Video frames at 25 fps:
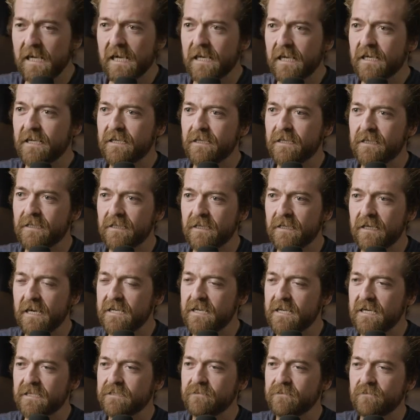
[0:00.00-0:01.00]
Yeah,
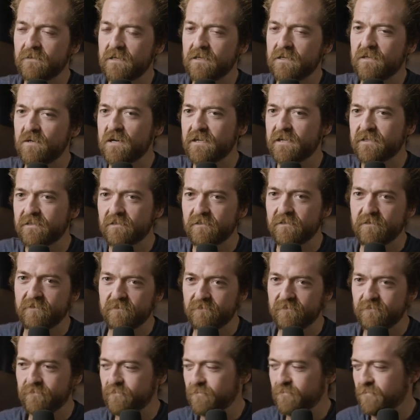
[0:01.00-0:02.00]
and that's what I like
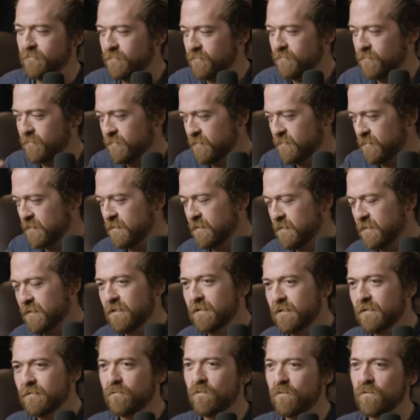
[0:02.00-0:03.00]
to
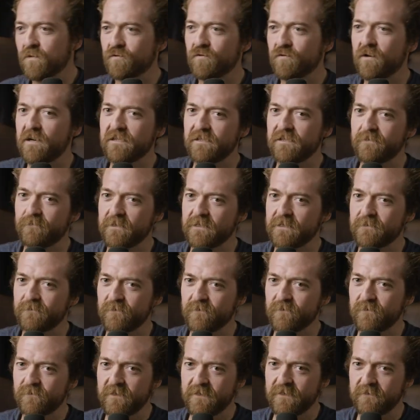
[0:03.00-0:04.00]
portray the
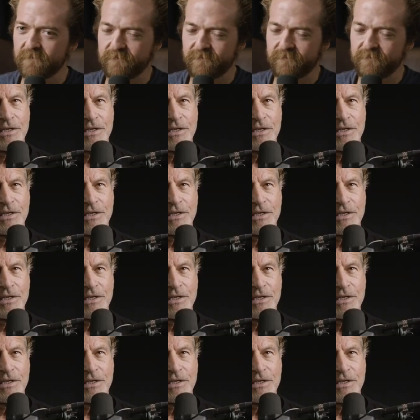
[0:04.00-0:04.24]
people.